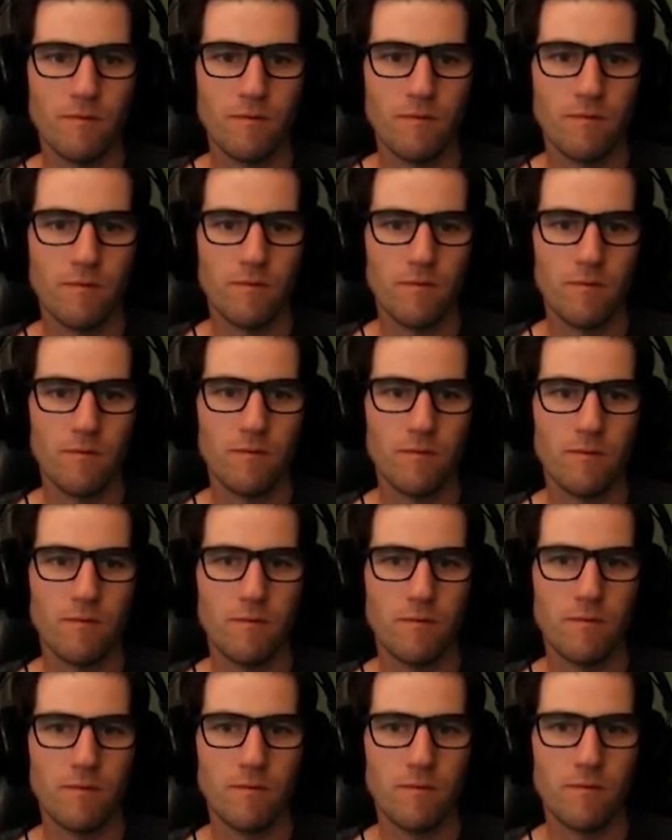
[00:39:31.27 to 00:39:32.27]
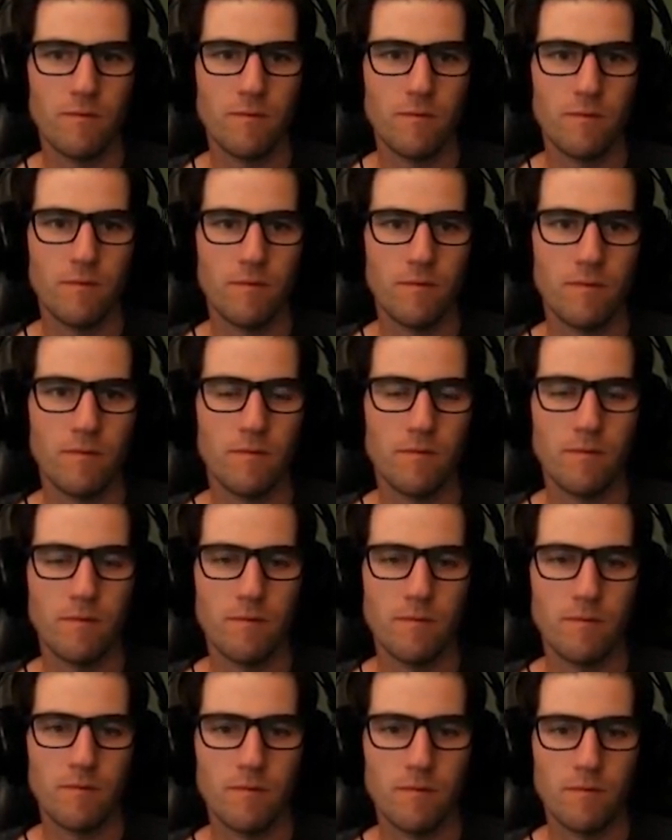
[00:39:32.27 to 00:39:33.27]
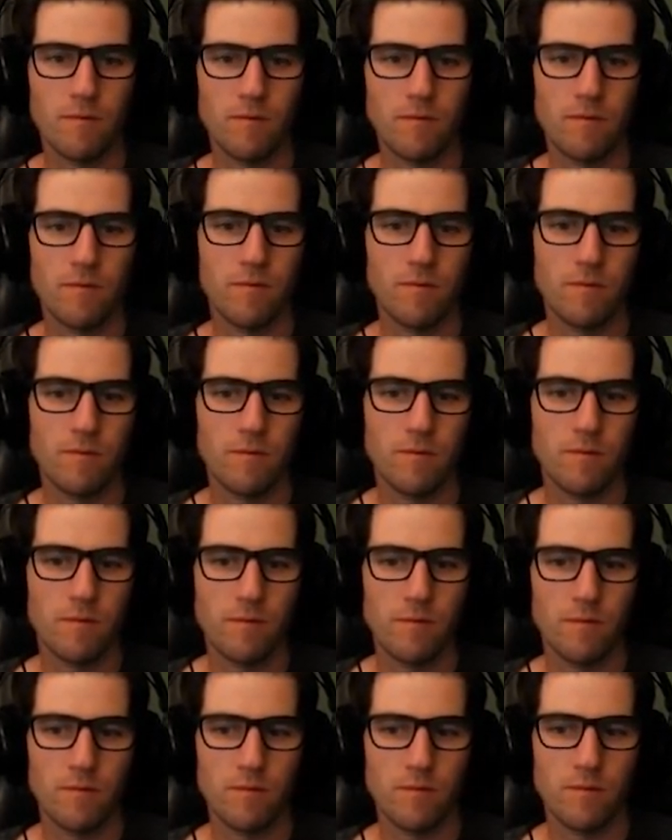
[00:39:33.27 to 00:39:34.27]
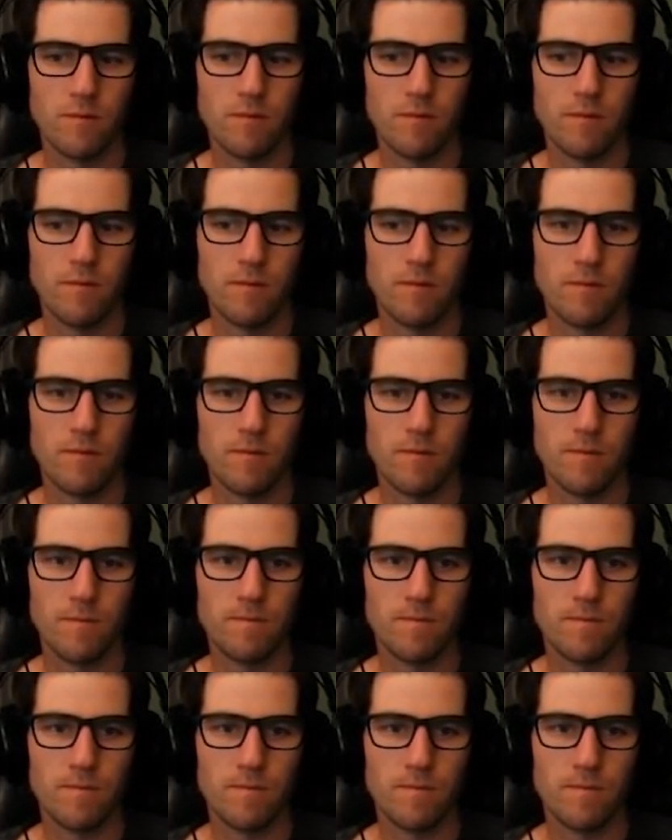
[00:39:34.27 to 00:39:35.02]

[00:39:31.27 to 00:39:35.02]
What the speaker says: [no speech]